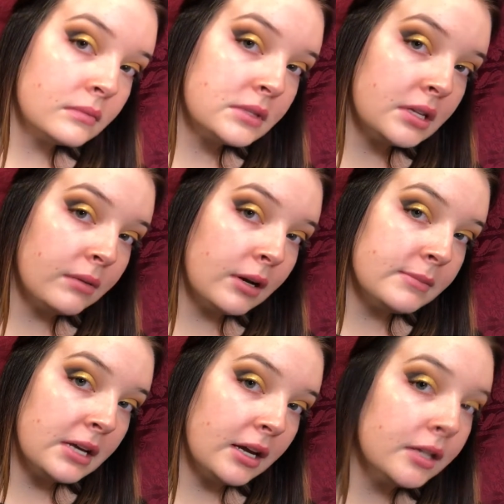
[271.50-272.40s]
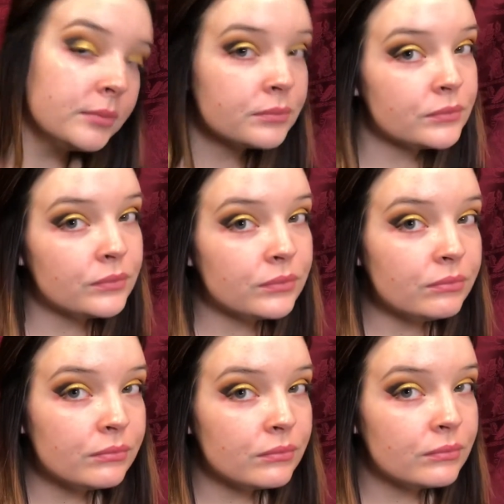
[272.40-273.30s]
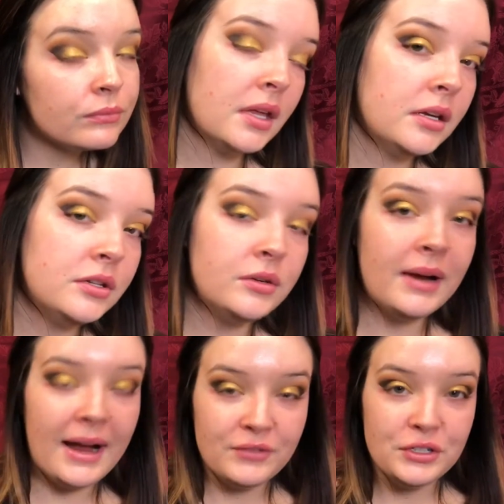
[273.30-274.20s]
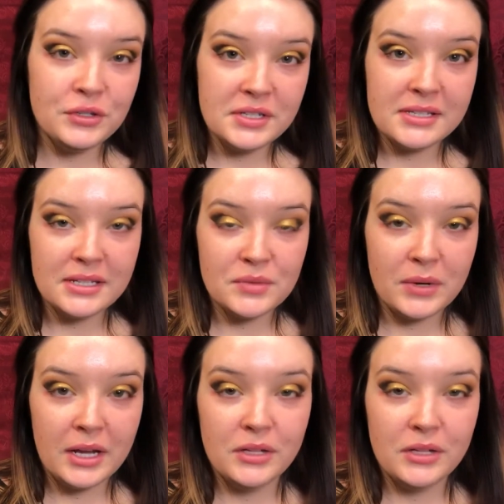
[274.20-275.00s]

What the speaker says: See what I'm saying? You don't have to do this way.